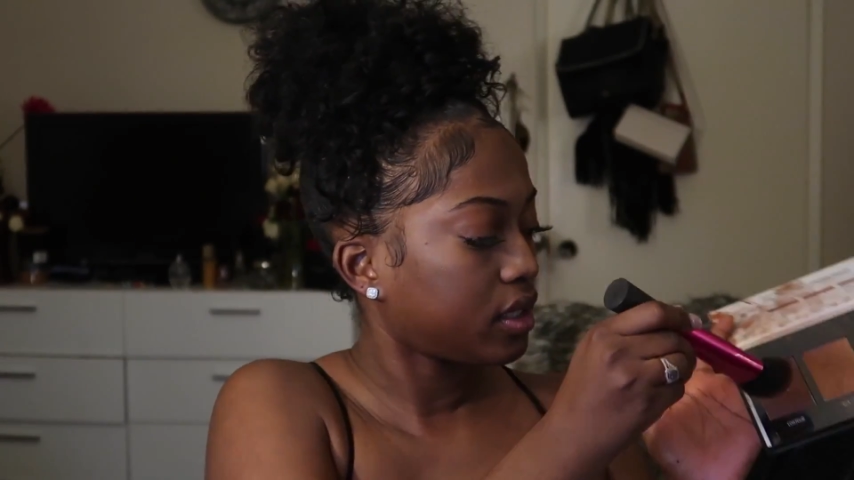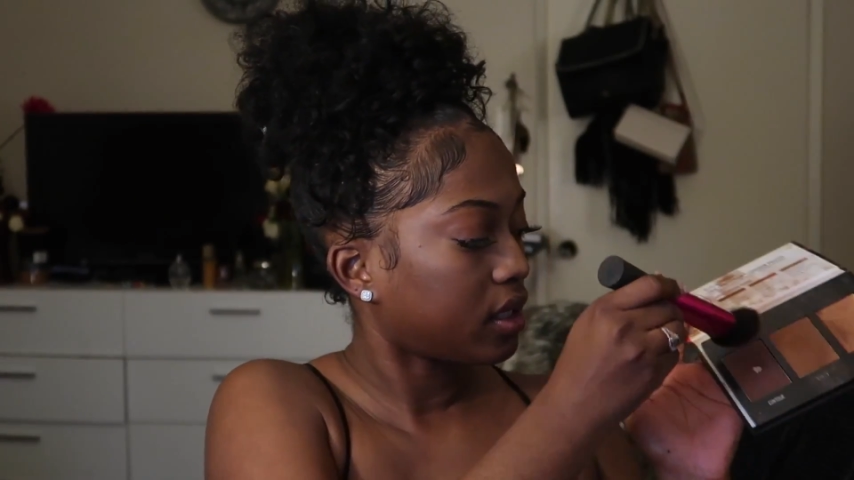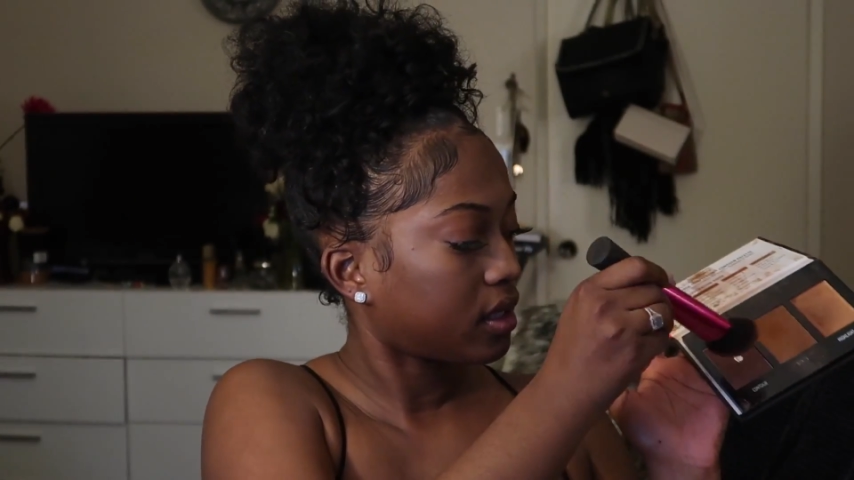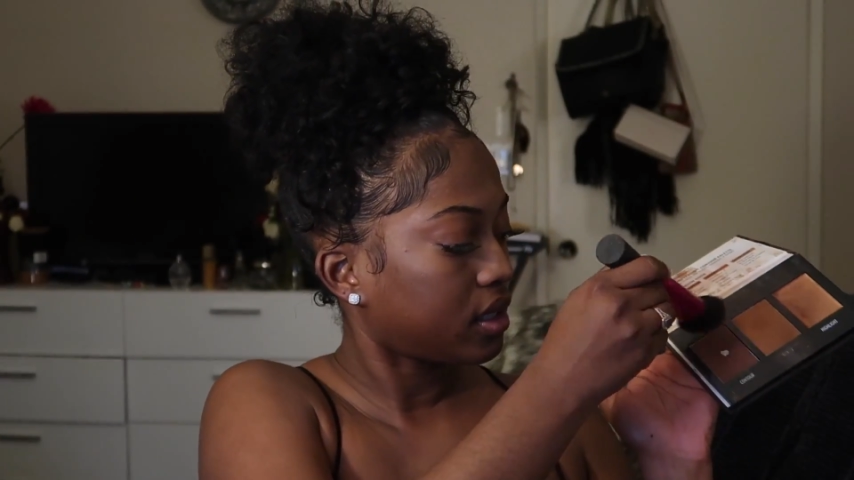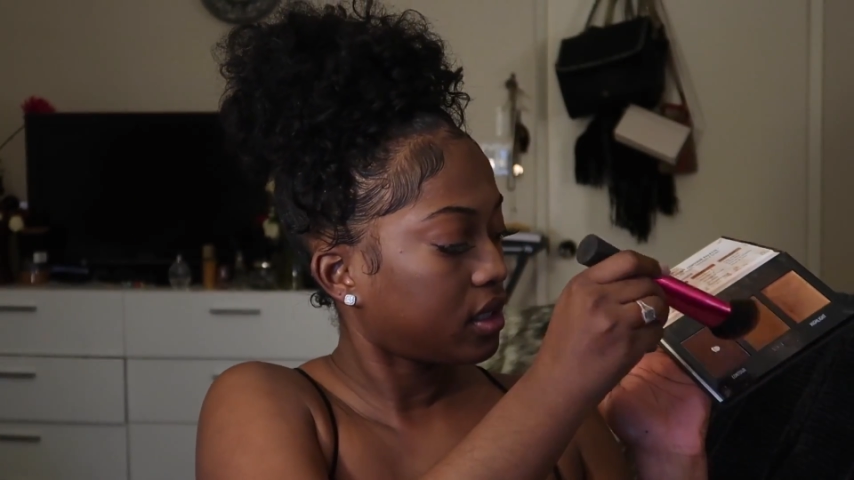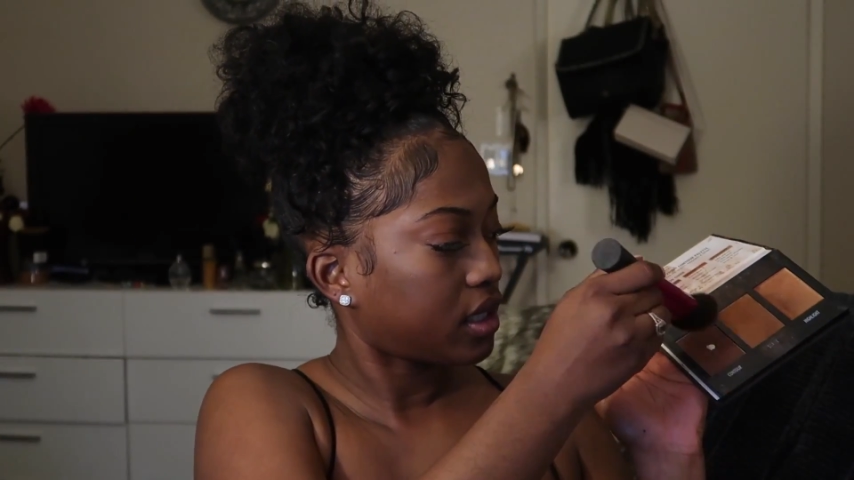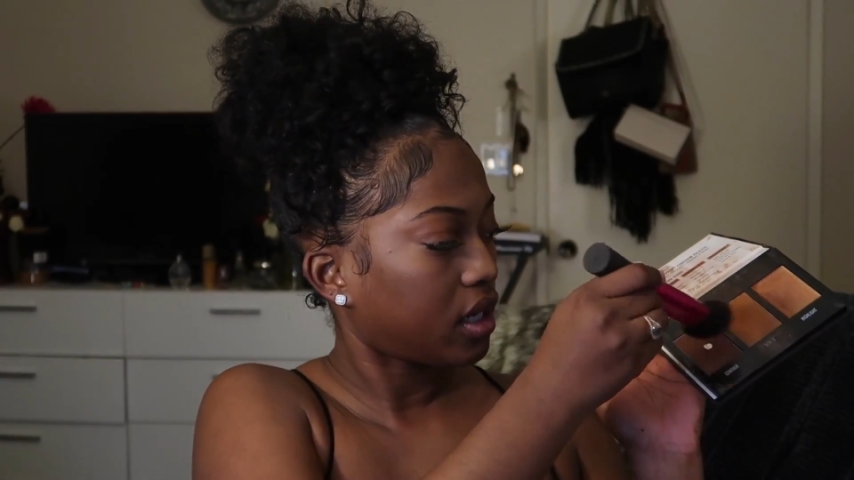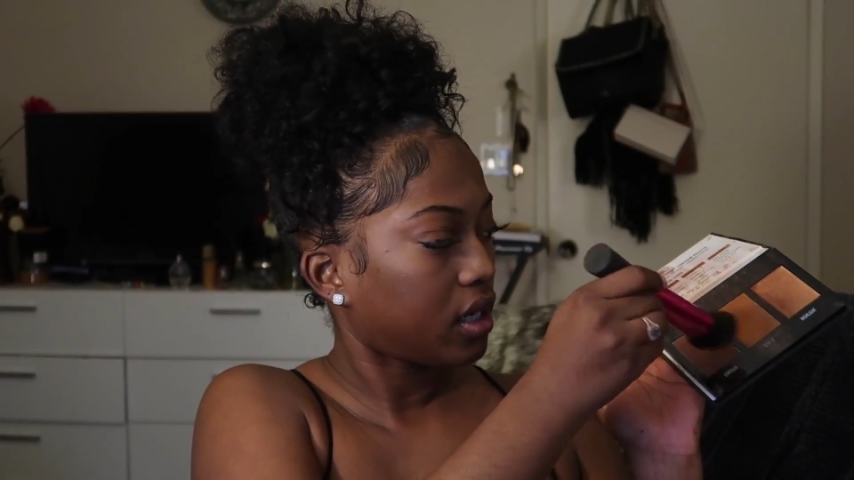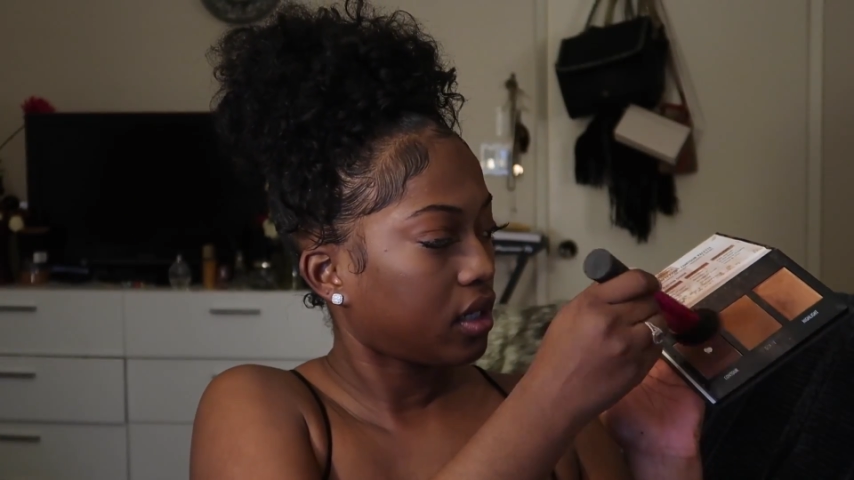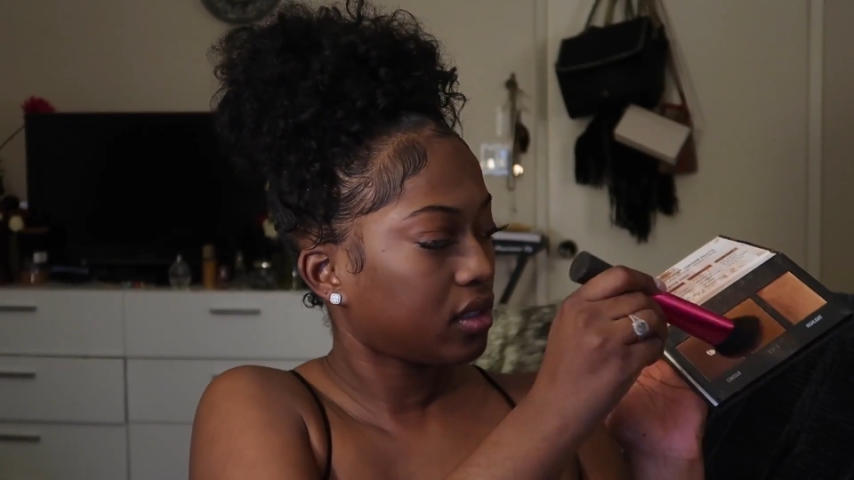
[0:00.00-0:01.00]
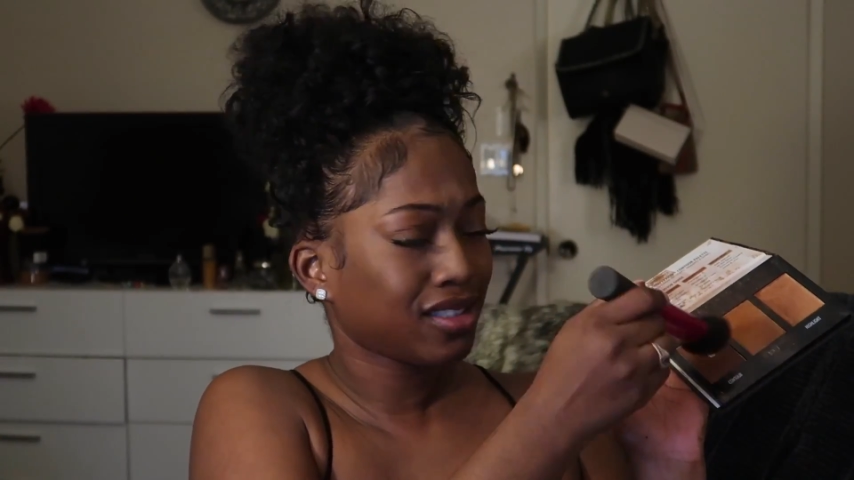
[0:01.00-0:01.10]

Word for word: took this shade.